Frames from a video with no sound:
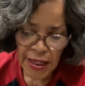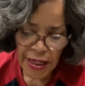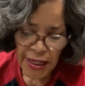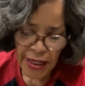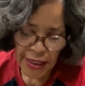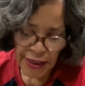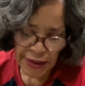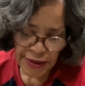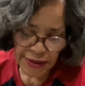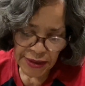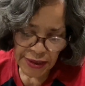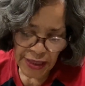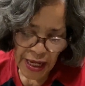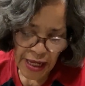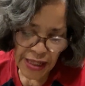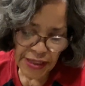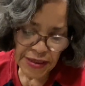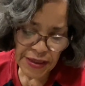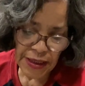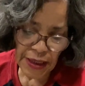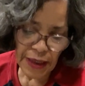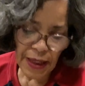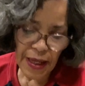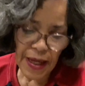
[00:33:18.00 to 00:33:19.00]
It's nice
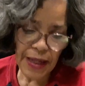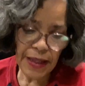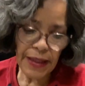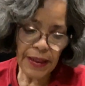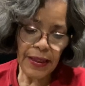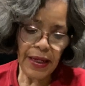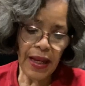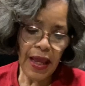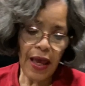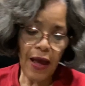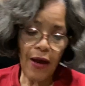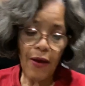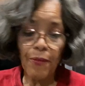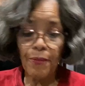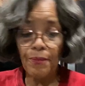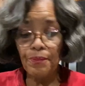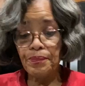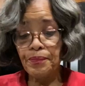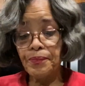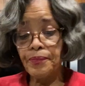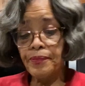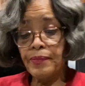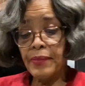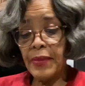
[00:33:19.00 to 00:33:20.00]
and light. Now,
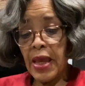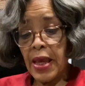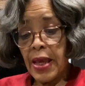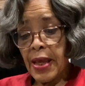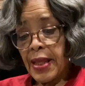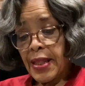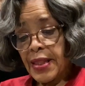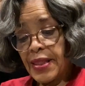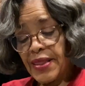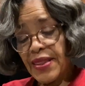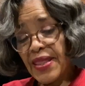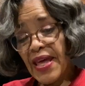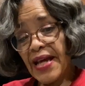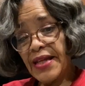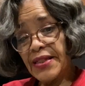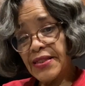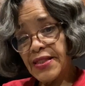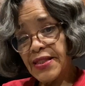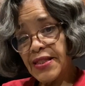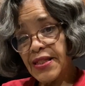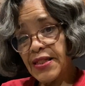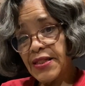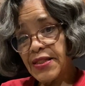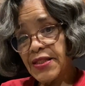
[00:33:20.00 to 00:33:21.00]
that
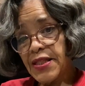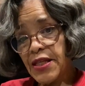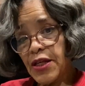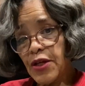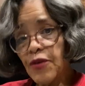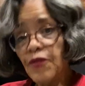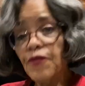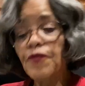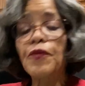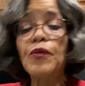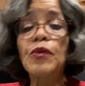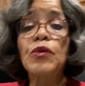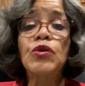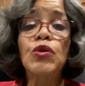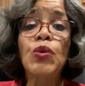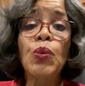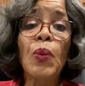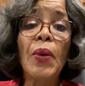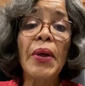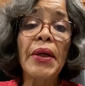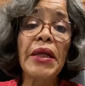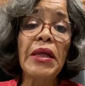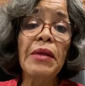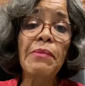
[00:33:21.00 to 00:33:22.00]
sits here for
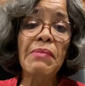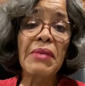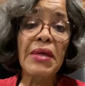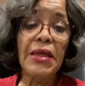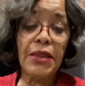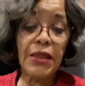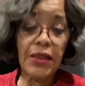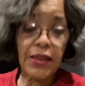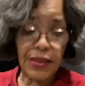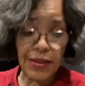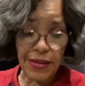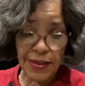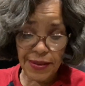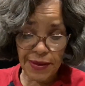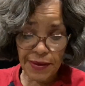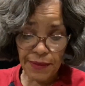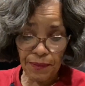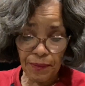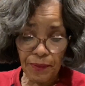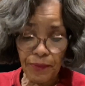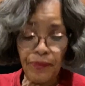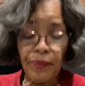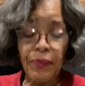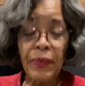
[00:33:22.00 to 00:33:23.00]
20 minutes.
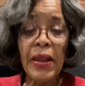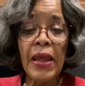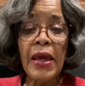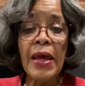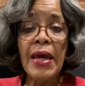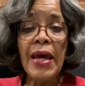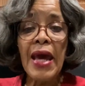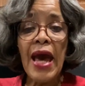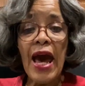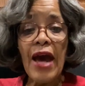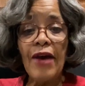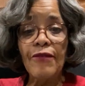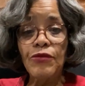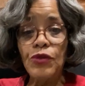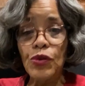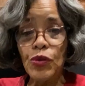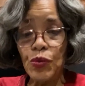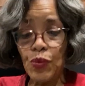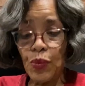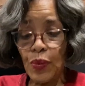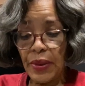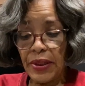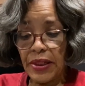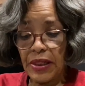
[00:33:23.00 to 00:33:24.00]
After
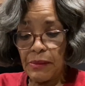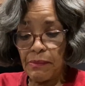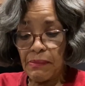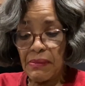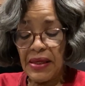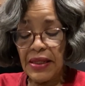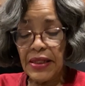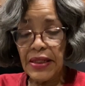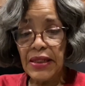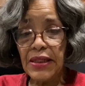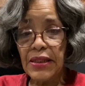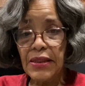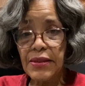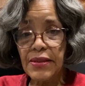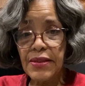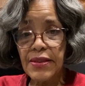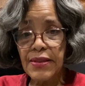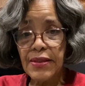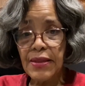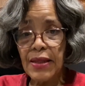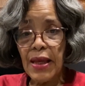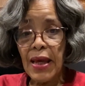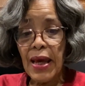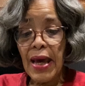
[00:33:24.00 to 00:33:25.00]
20 minutes,
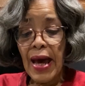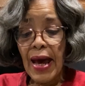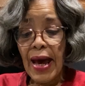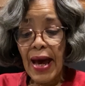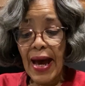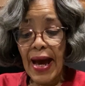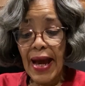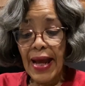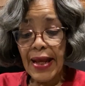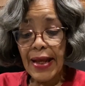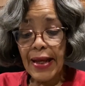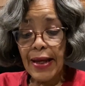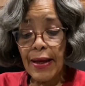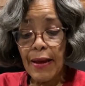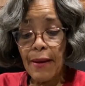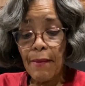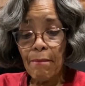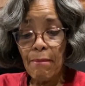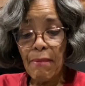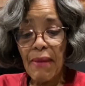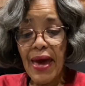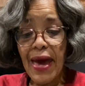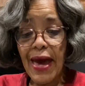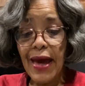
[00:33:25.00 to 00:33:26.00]
I come
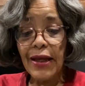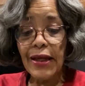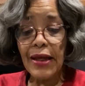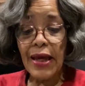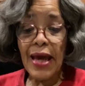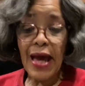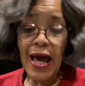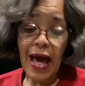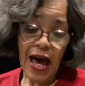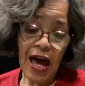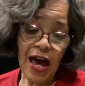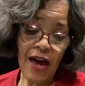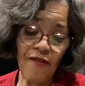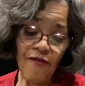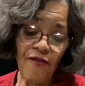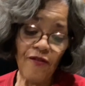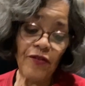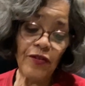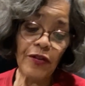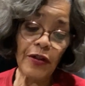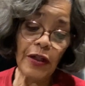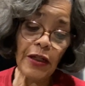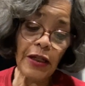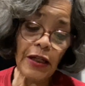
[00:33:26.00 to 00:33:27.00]
back, I
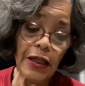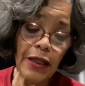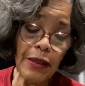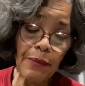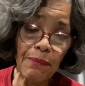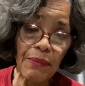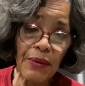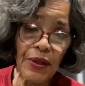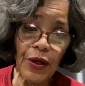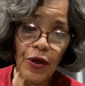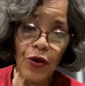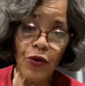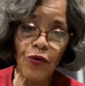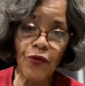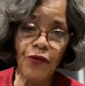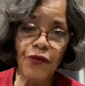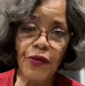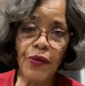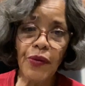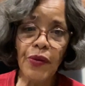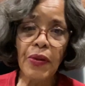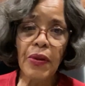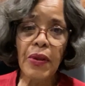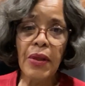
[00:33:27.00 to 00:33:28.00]
flip it over,
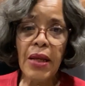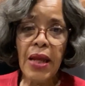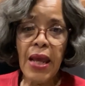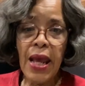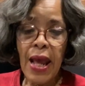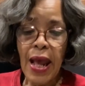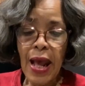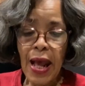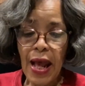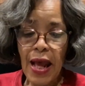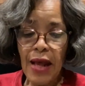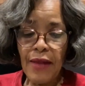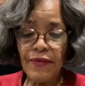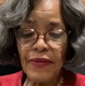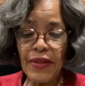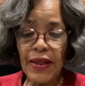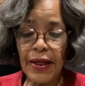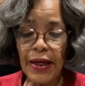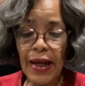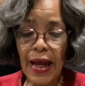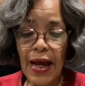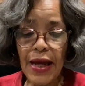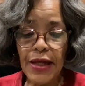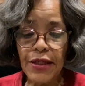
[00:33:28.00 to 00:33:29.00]
and then
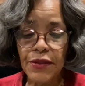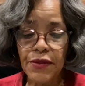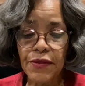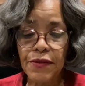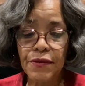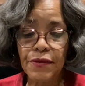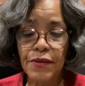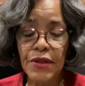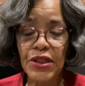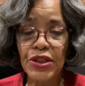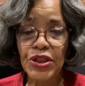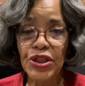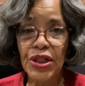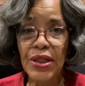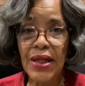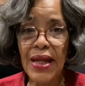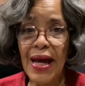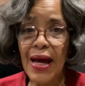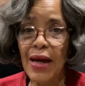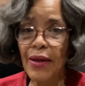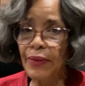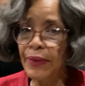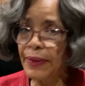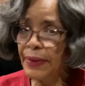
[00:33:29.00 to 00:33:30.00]
I stretch it
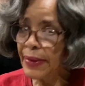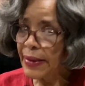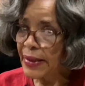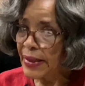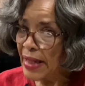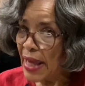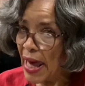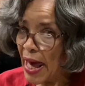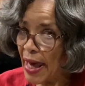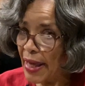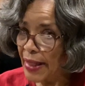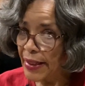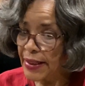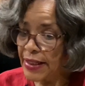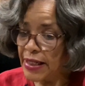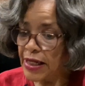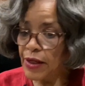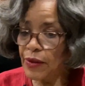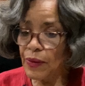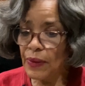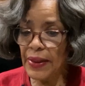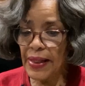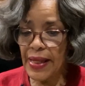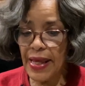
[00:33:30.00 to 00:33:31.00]
out, not
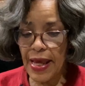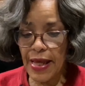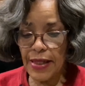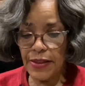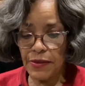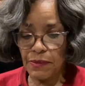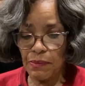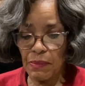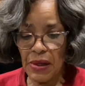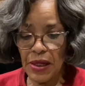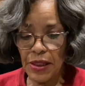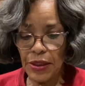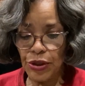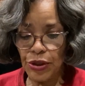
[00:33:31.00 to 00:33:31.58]
nearly as much.